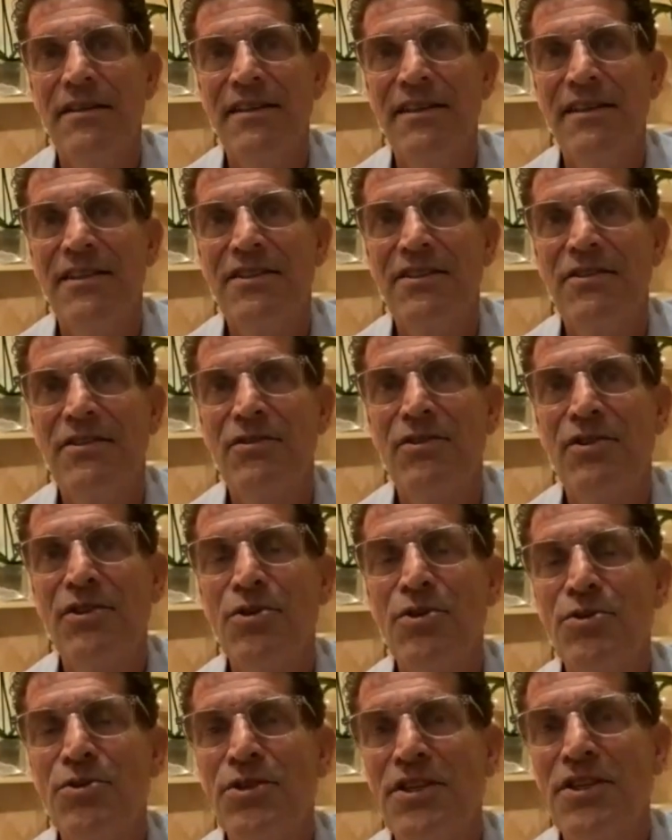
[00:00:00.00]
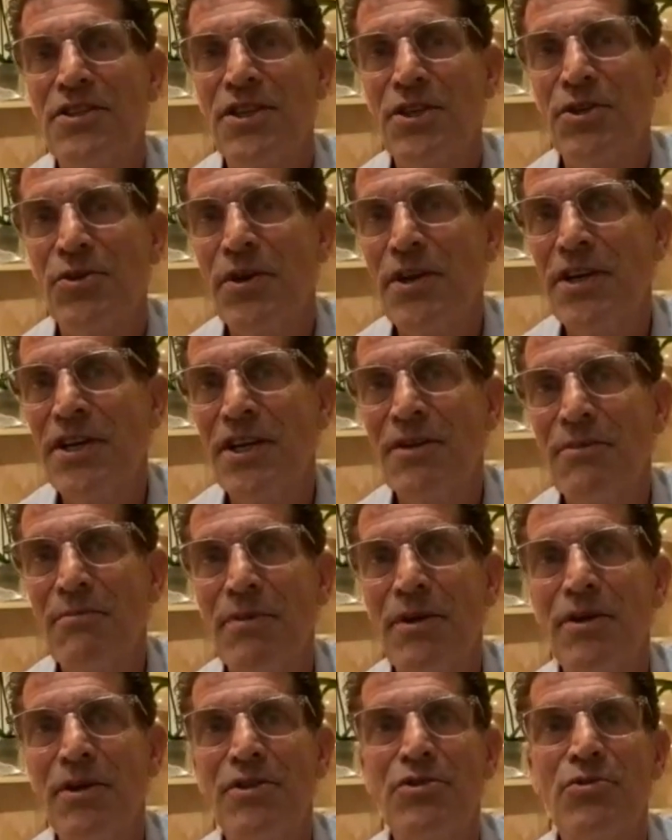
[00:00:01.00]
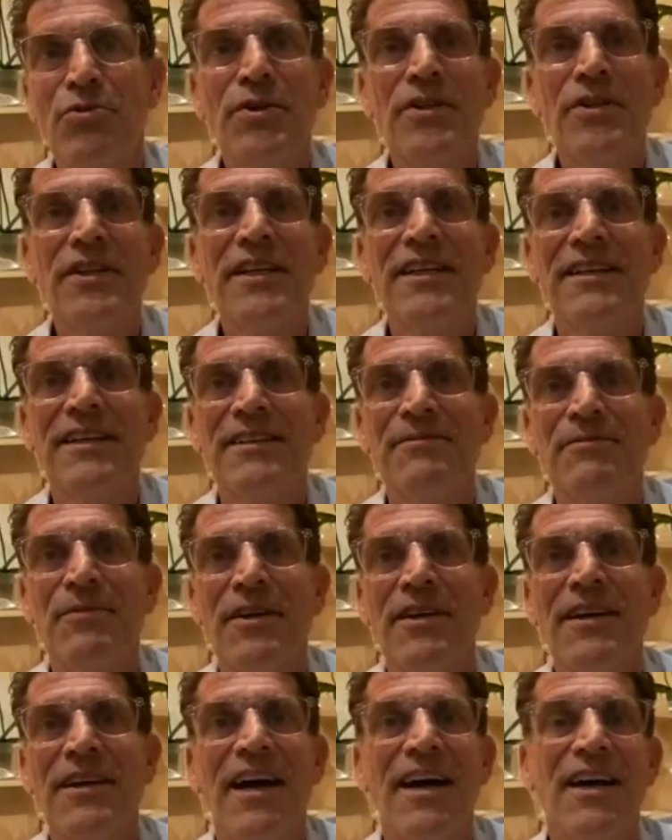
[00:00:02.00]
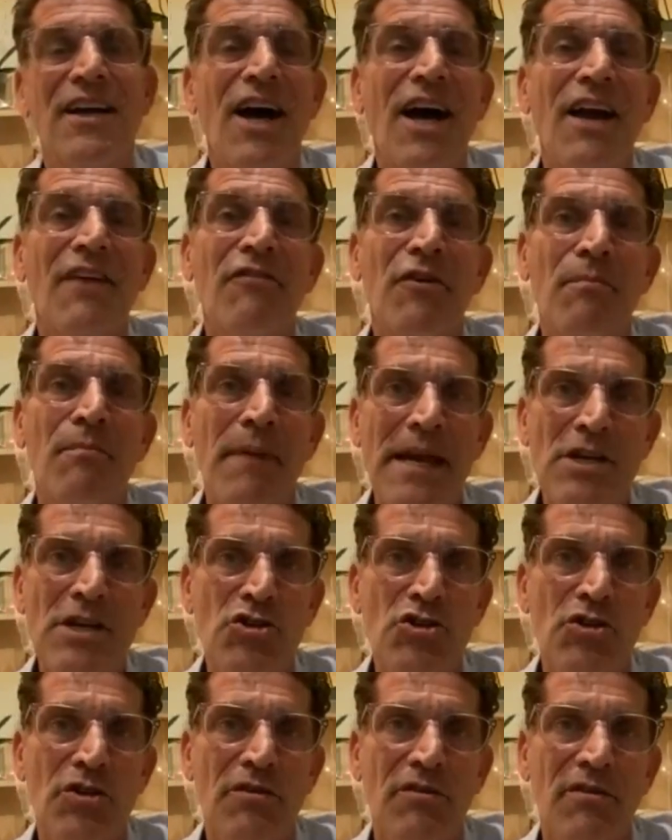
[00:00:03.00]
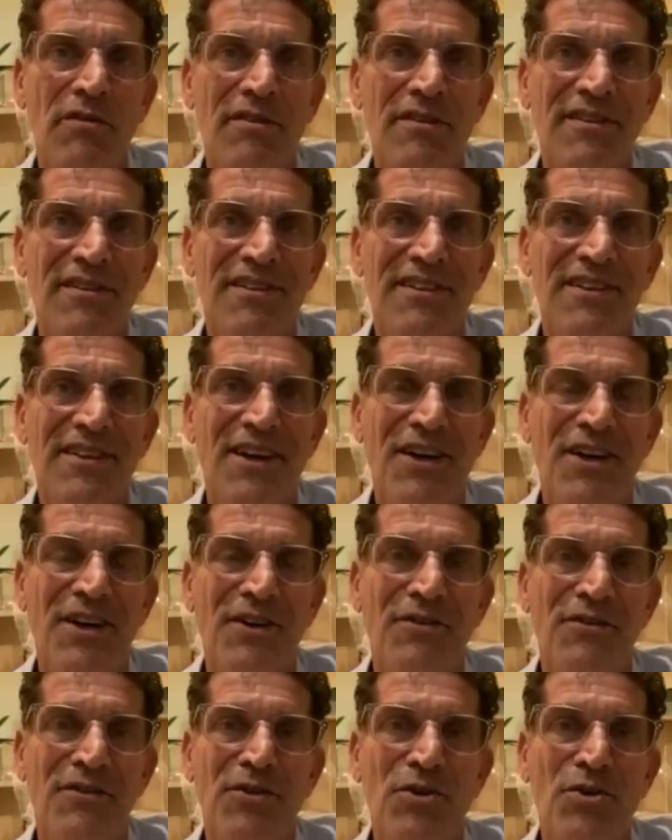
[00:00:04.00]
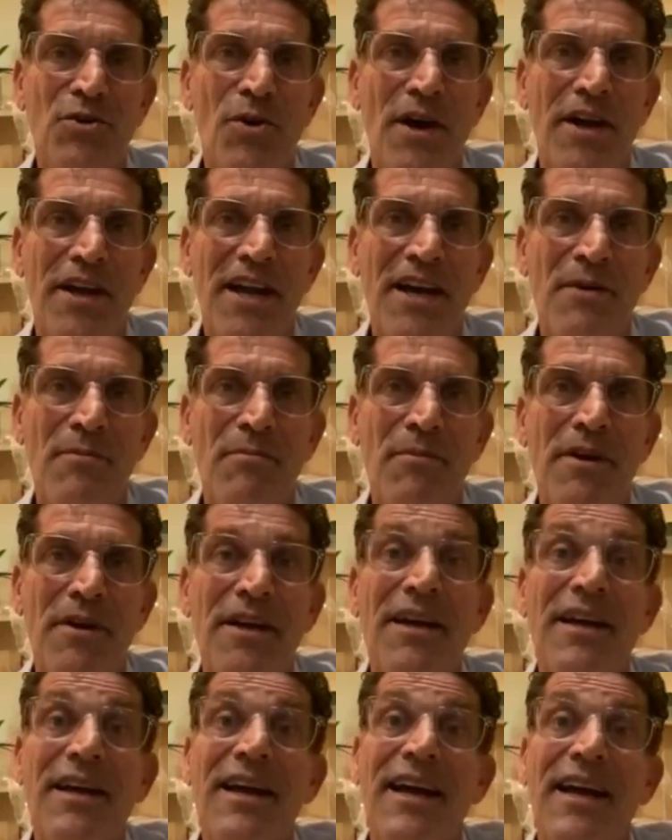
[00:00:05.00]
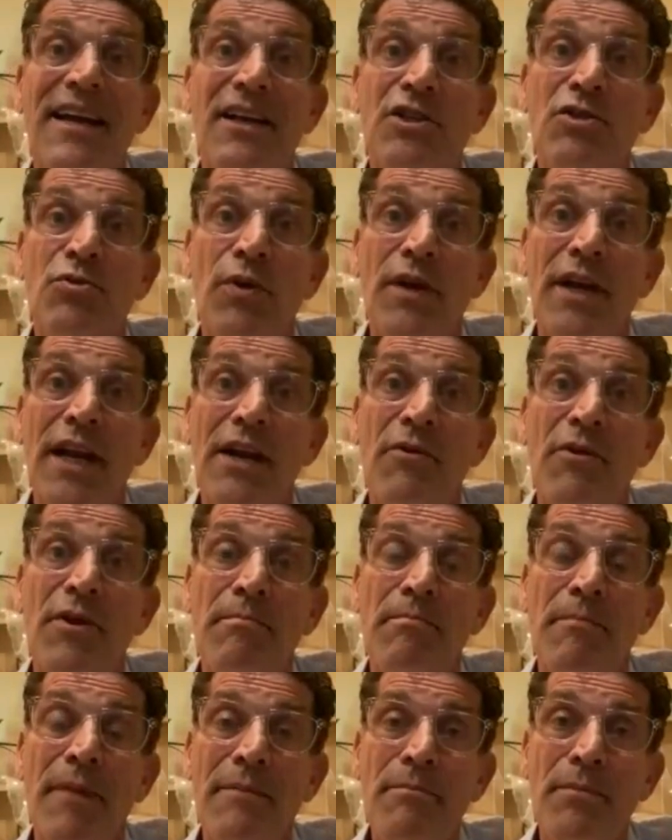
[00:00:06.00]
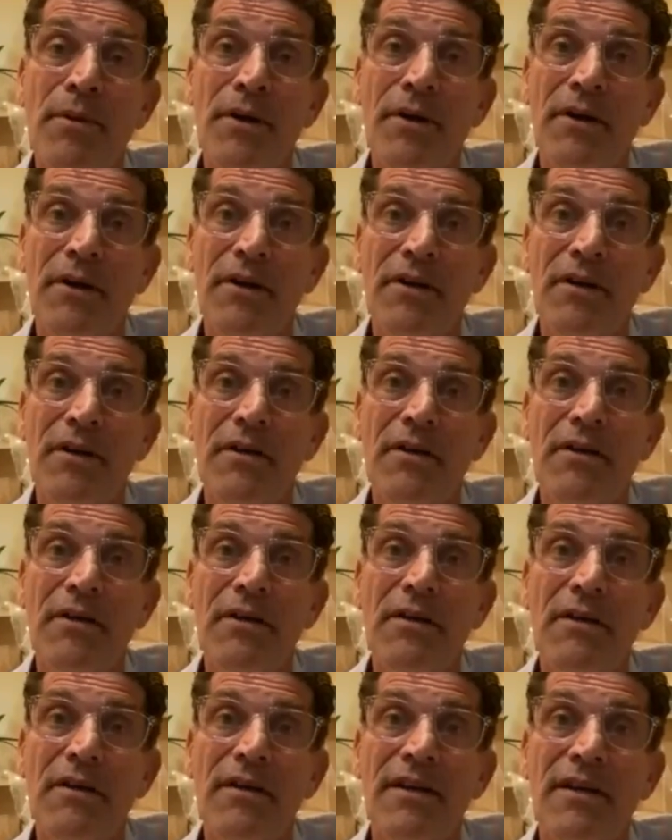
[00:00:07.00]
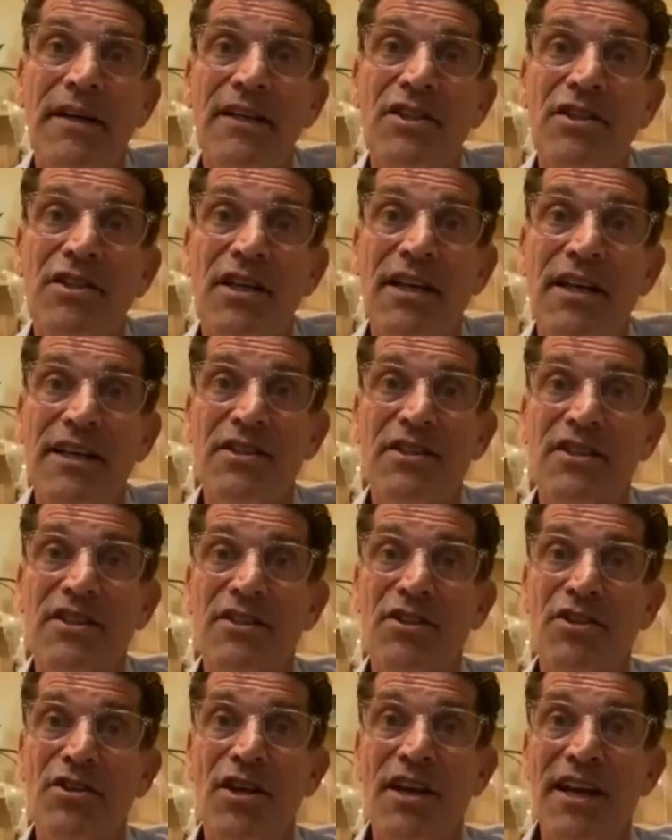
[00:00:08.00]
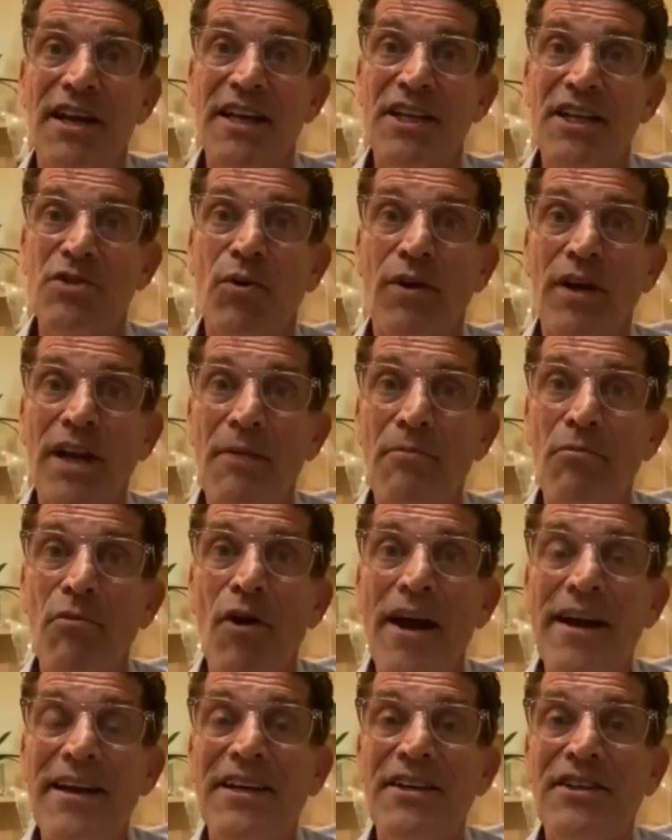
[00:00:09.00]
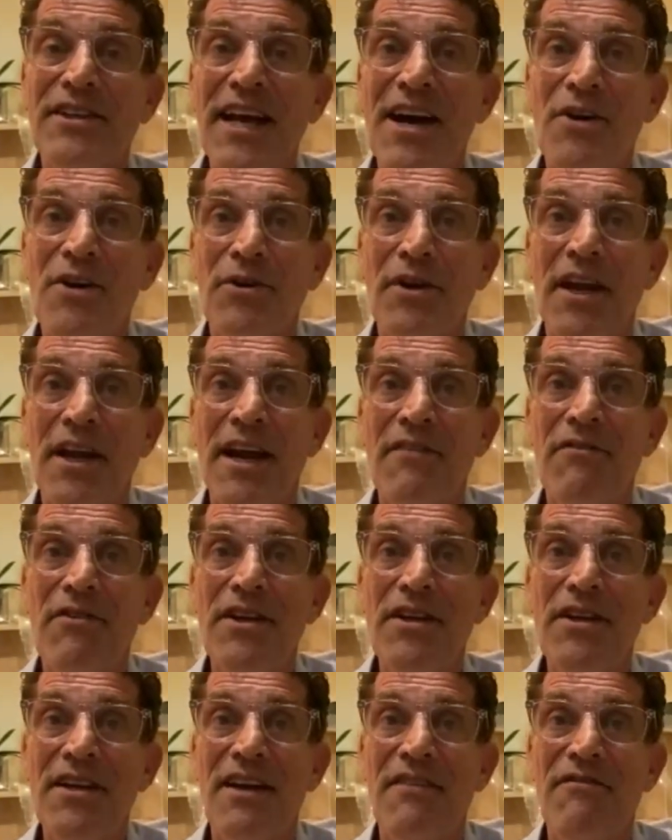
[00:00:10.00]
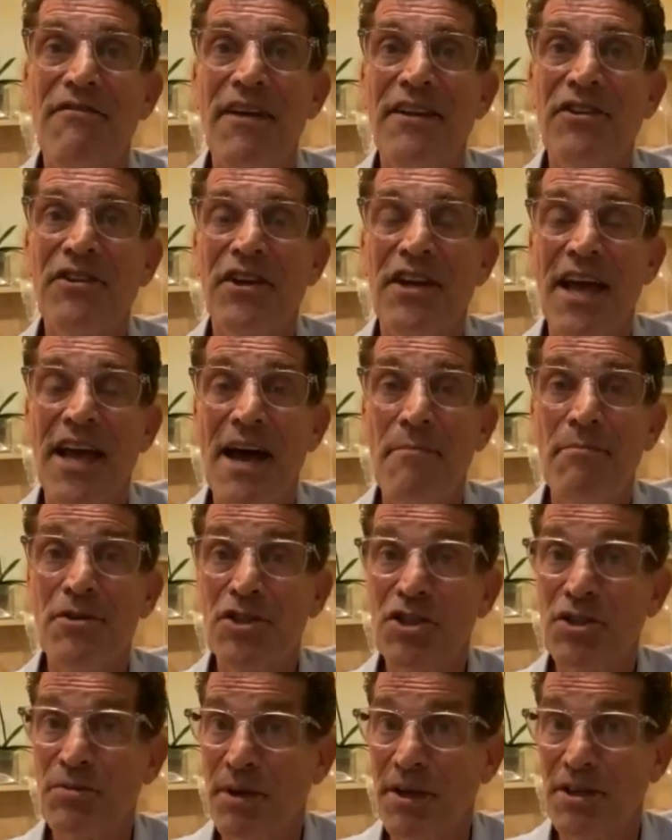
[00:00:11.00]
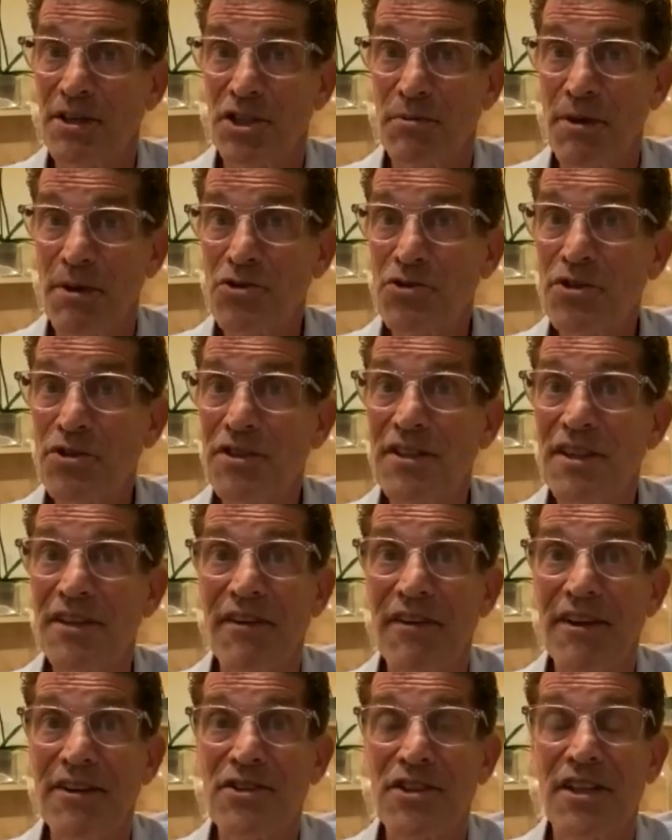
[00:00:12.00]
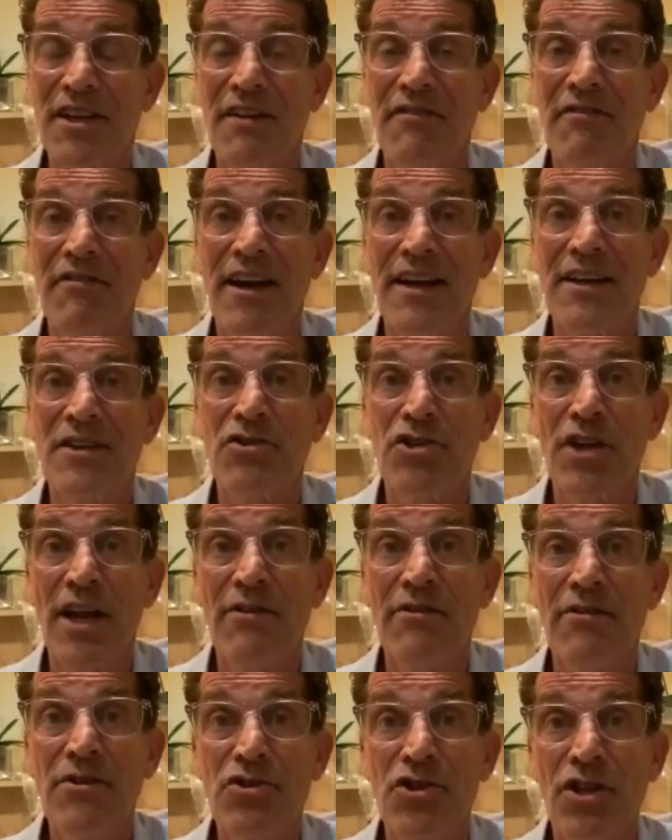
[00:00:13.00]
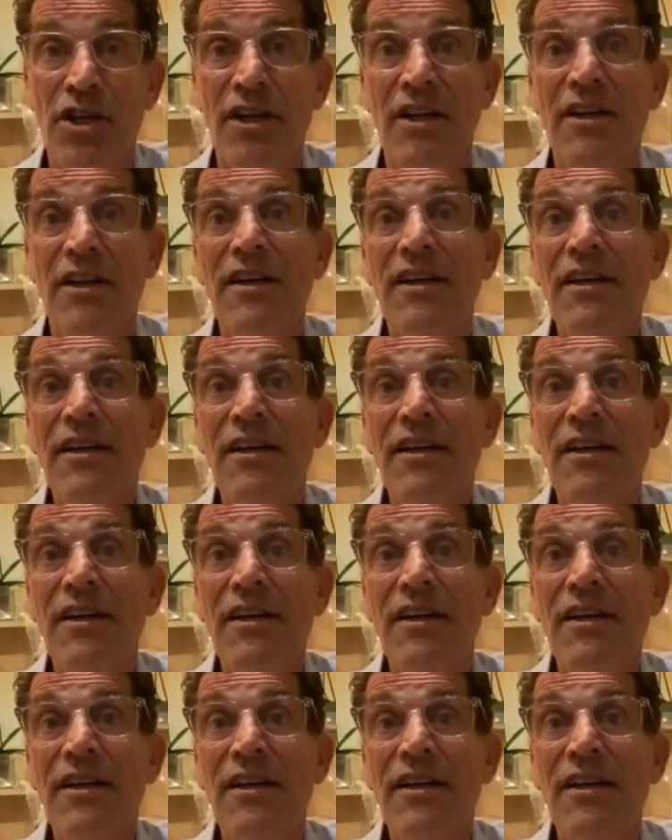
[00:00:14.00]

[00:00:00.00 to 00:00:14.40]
It's used as a greeting, but it's really a confirmation of who I am. And it's what I remember. It's what I'm writing down. Every event that happens to me, especially the events that I find challenging,